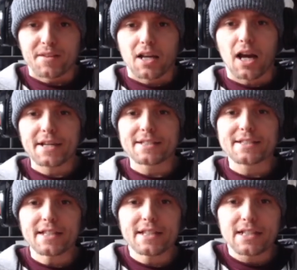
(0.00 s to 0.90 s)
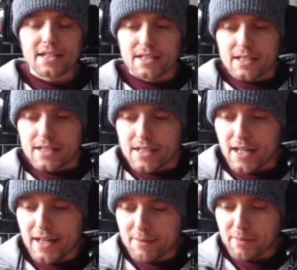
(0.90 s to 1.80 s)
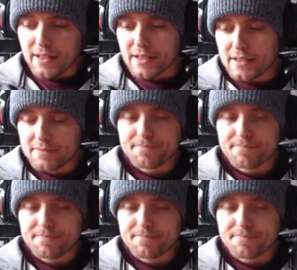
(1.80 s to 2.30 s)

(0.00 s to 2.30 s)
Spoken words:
I can see that it being